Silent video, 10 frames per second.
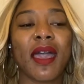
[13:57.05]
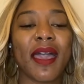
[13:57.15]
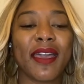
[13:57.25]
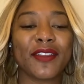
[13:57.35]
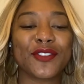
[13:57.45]

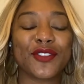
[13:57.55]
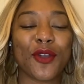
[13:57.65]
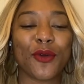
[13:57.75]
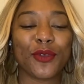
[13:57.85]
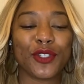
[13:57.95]
Uh,
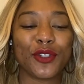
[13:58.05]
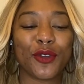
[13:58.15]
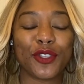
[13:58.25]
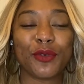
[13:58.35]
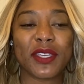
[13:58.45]
so, you
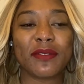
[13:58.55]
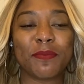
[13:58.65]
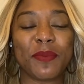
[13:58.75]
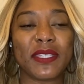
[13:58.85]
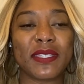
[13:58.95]
know, you can
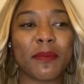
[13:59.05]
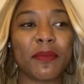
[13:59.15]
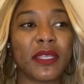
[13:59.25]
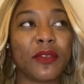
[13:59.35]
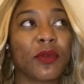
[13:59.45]
be
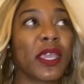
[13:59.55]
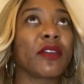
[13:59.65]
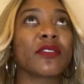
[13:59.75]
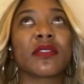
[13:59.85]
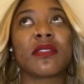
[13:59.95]
somebody who
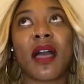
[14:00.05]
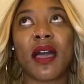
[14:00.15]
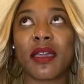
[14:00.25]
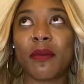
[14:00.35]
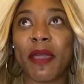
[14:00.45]
cares a
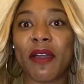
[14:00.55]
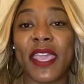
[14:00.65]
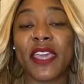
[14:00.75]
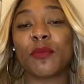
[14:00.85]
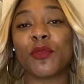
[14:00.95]
lot
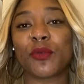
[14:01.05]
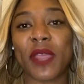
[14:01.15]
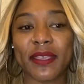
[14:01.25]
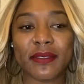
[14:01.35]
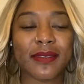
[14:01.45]
about animal
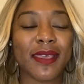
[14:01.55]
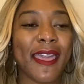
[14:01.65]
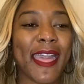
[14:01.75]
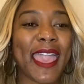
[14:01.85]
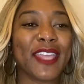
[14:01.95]
rights,
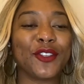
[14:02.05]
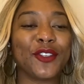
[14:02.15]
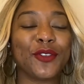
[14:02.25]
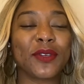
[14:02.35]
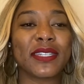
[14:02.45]
and
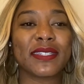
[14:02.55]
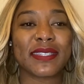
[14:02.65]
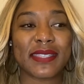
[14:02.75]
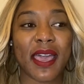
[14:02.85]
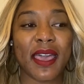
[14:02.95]
you can
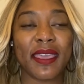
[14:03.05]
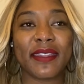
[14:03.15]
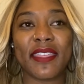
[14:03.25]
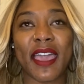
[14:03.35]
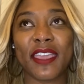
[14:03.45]
decide
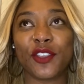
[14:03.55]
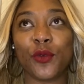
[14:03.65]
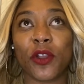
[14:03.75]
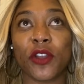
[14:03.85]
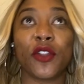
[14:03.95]
that you
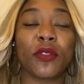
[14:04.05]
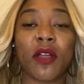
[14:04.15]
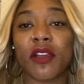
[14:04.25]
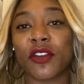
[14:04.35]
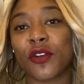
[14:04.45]
are no
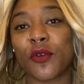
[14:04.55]
longer